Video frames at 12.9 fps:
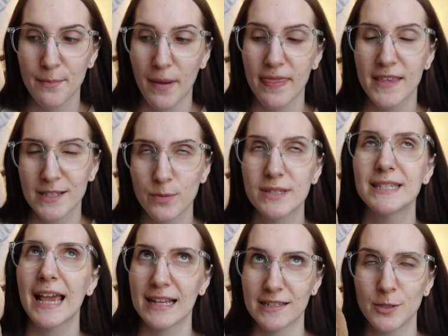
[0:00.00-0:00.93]
but this was,
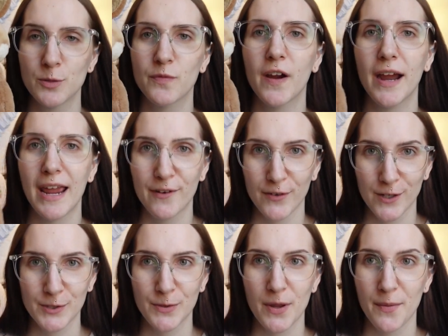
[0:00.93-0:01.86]
yes, this was for our
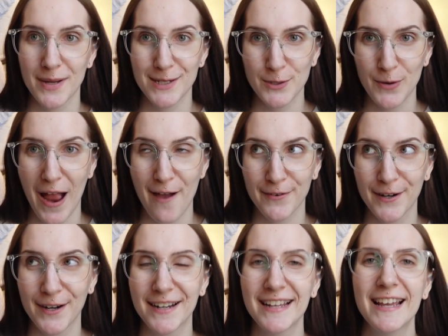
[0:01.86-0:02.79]
anniversary. We went to
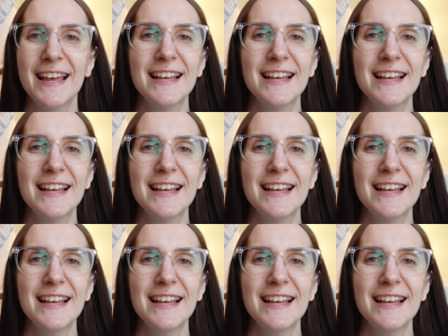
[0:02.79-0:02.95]
Stratford.